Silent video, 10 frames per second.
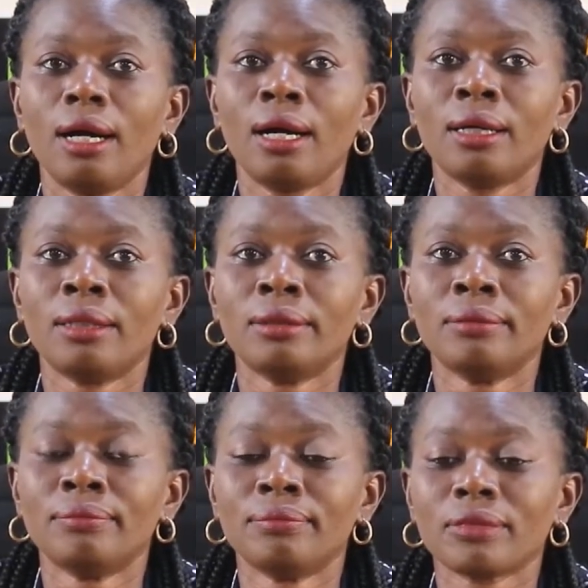
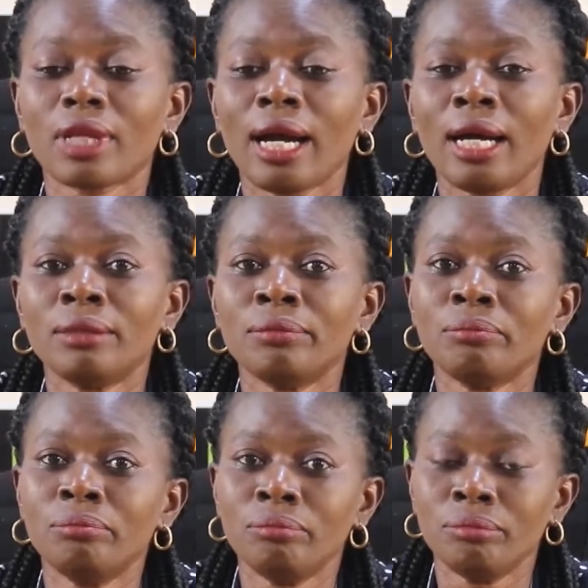
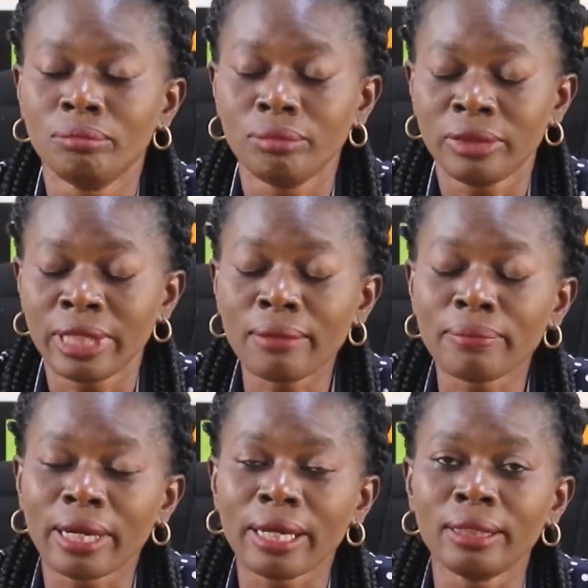and
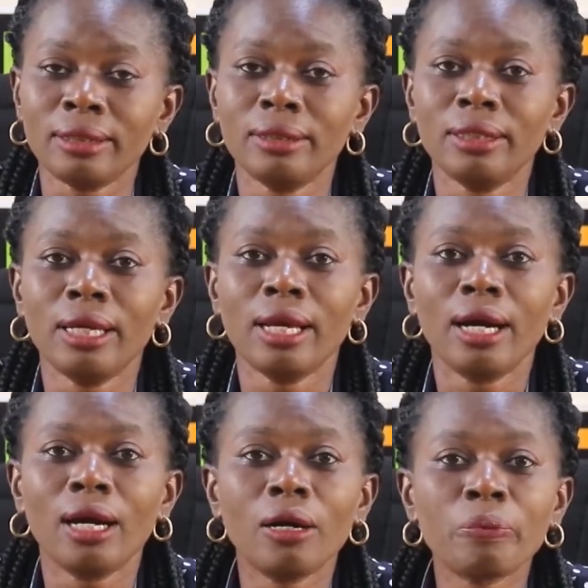thereby
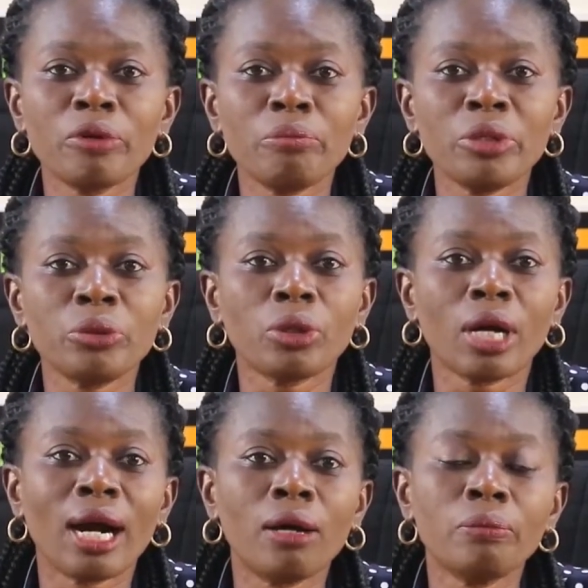helping me know
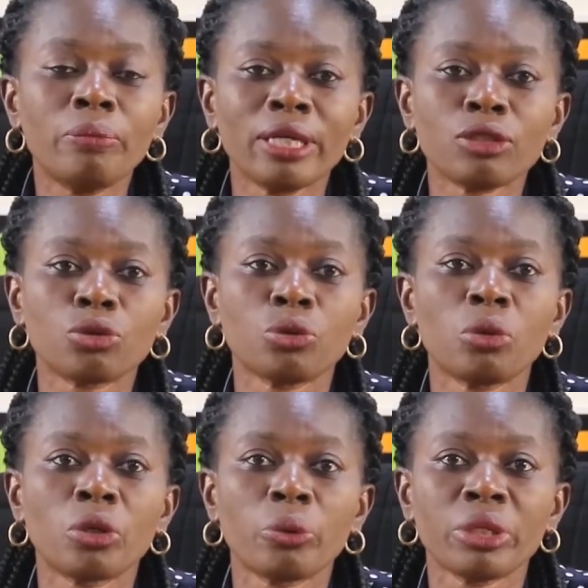how best to
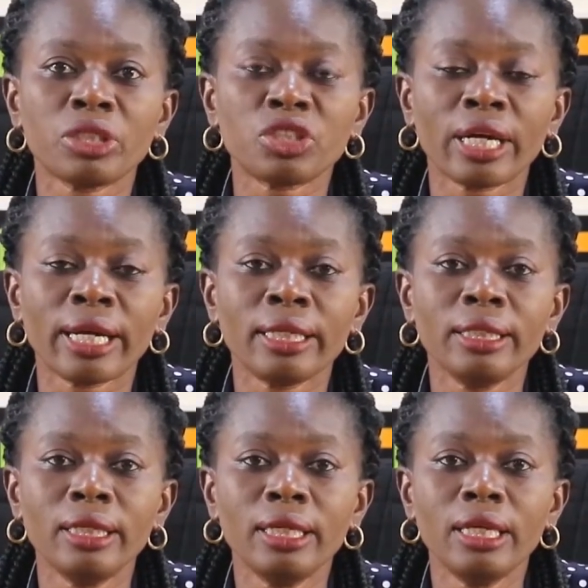work with a child.